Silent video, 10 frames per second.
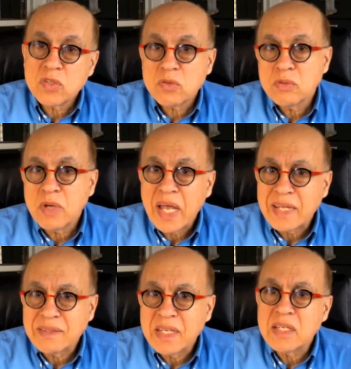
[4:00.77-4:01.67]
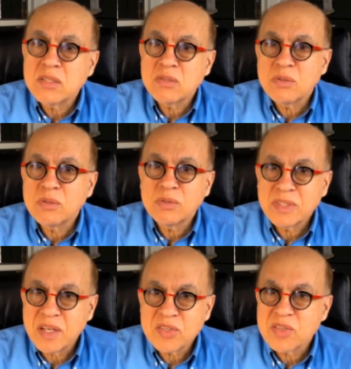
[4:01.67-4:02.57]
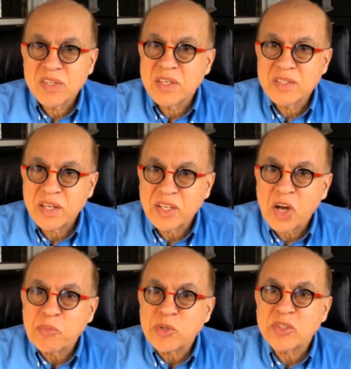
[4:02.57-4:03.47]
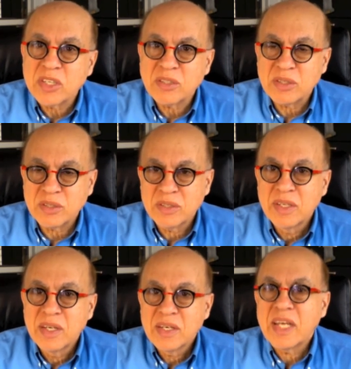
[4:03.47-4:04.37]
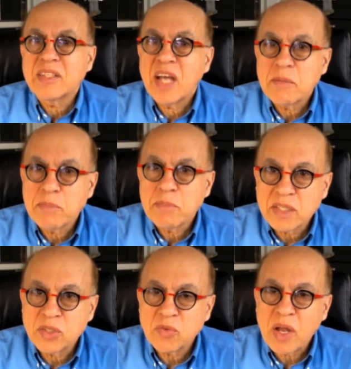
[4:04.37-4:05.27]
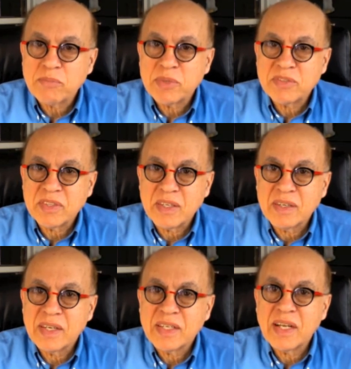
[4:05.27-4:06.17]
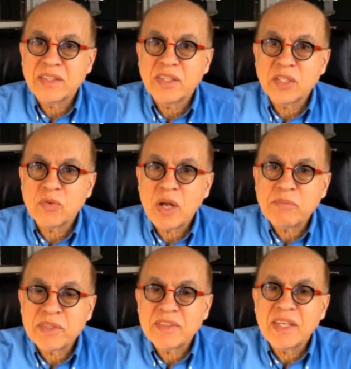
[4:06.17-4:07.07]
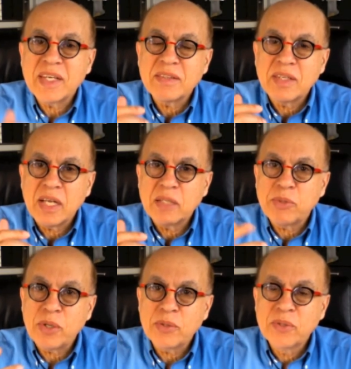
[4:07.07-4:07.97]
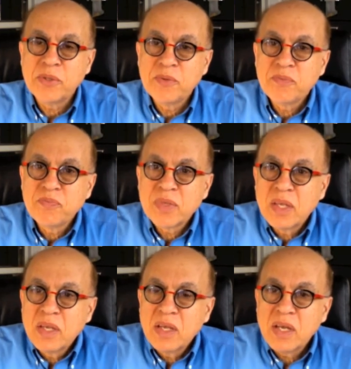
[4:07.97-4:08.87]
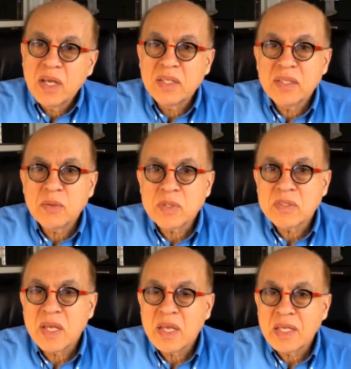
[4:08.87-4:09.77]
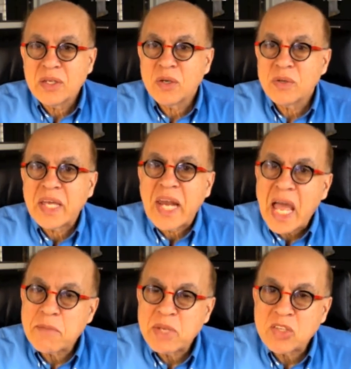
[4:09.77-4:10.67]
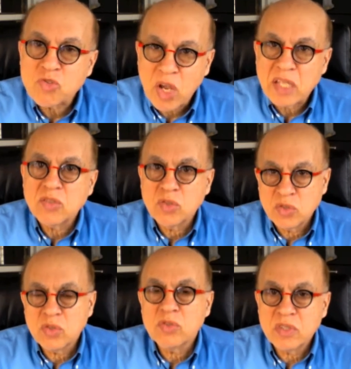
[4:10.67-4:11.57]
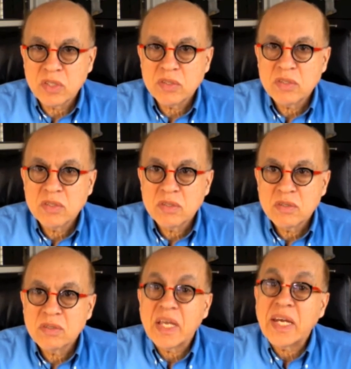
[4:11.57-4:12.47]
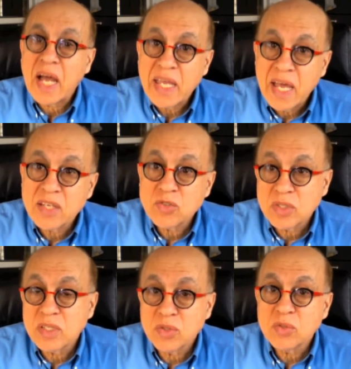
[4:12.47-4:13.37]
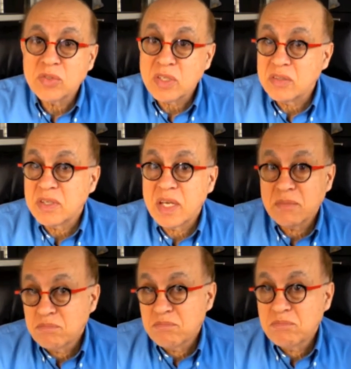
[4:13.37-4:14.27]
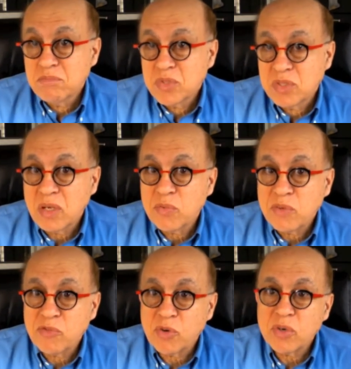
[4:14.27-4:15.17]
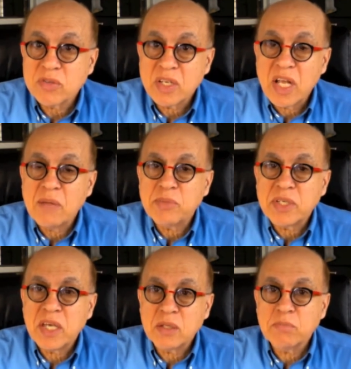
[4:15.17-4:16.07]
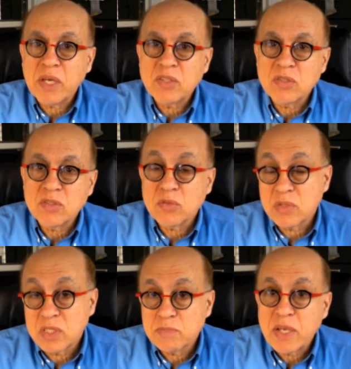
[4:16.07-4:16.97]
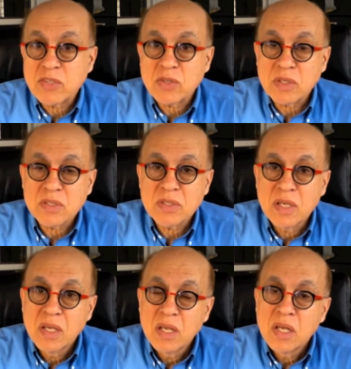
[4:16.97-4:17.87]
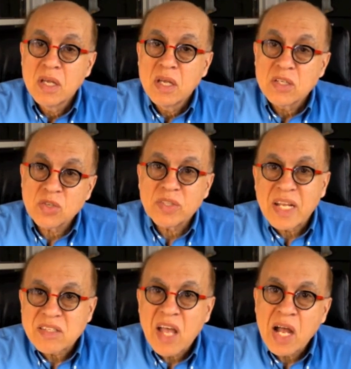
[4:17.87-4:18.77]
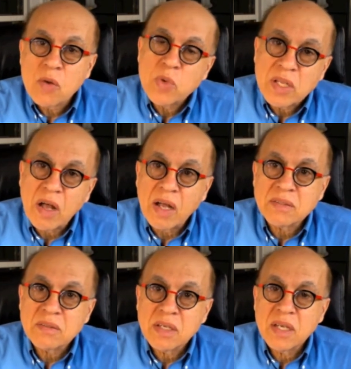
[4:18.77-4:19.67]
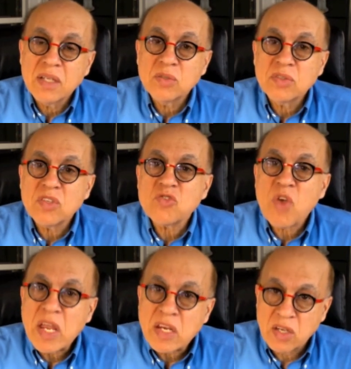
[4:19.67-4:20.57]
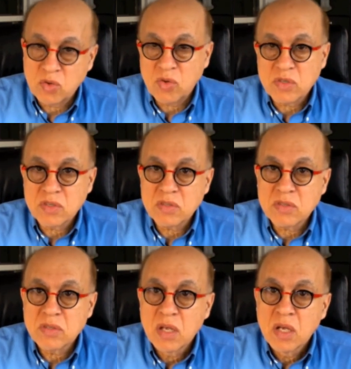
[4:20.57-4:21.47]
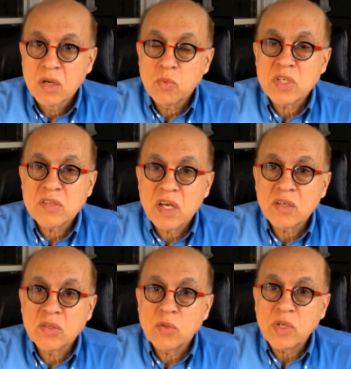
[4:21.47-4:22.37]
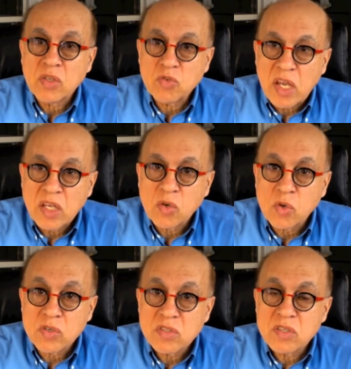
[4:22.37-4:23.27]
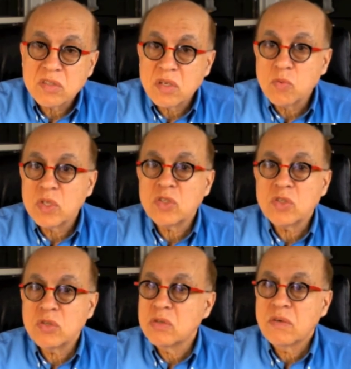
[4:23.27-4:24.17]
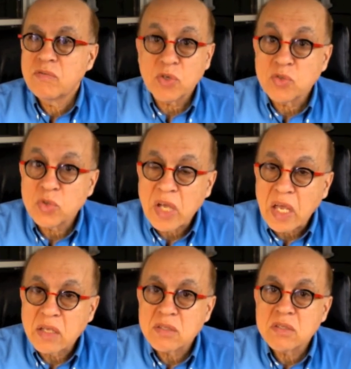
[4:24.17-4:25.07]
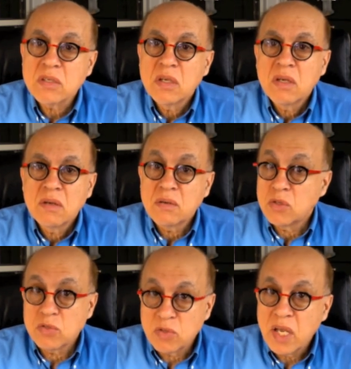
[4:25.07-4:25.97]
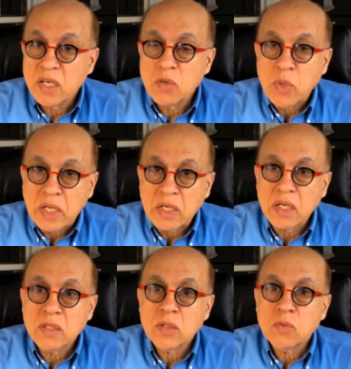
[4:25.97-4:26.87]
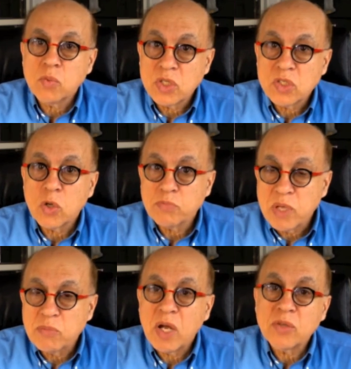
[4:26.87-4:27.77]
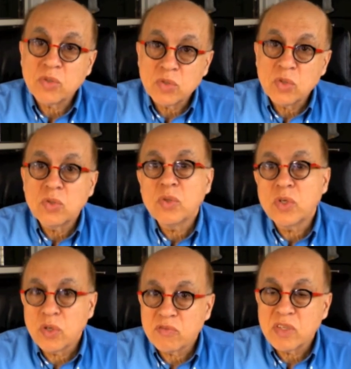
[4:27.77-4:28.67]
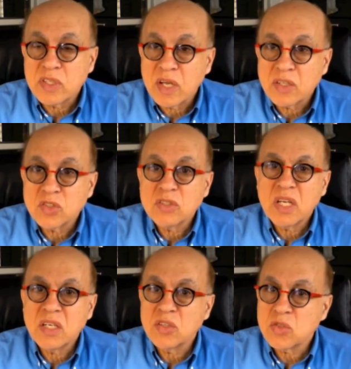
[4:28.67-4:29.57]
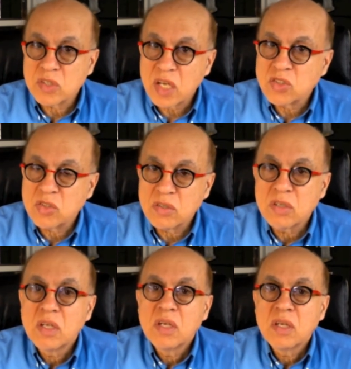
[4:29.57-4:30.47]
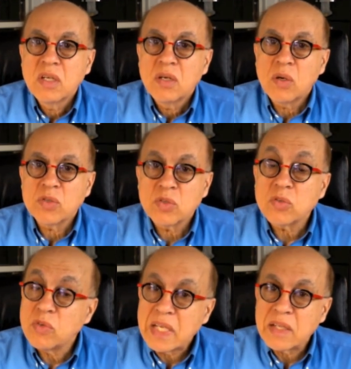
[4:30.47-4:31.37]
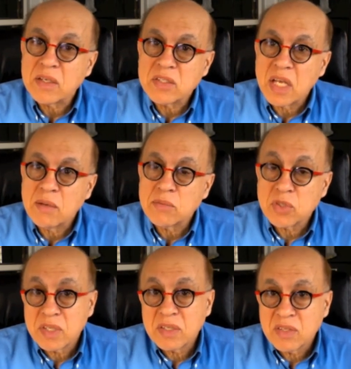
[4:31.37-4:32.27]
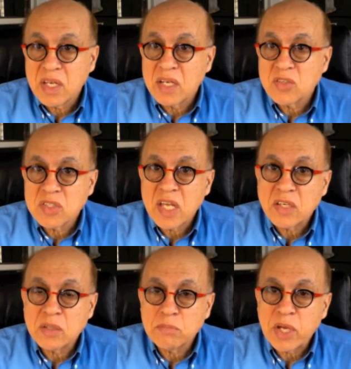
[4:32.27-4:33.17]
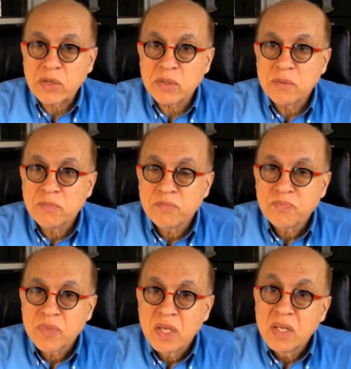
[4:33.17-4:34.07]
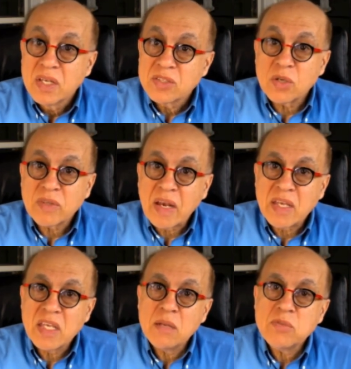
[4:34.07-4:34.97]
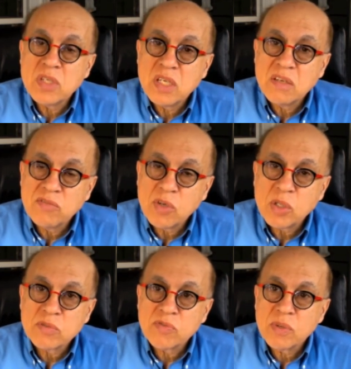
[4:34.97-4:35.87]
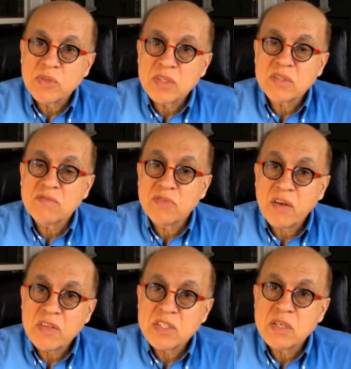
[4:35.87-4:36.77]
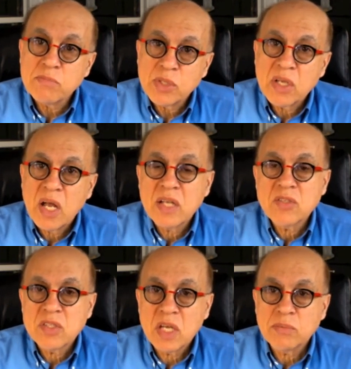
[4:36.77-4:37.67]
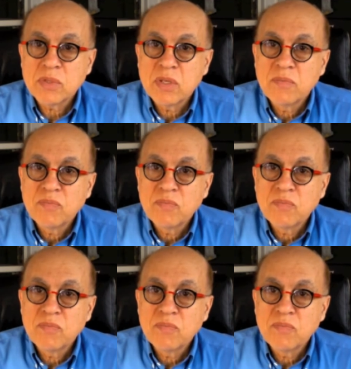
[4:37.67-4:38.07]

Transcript: who had needs to test things like carpal tunnel, like diabetic neuropathy, like ulnar neuropathy at the elbow. And they were saying, can I be trained to do this? Can I actually do these? And still refer the complicated patients to the specialist. So that's how we got into the training courses. We started doing training courses in which, for 2 days, usually on a weekend, we showed people how to do nerve conduction and introduction also to needle exam so that they understand it better. So TeleEMG evolved from this very simple concept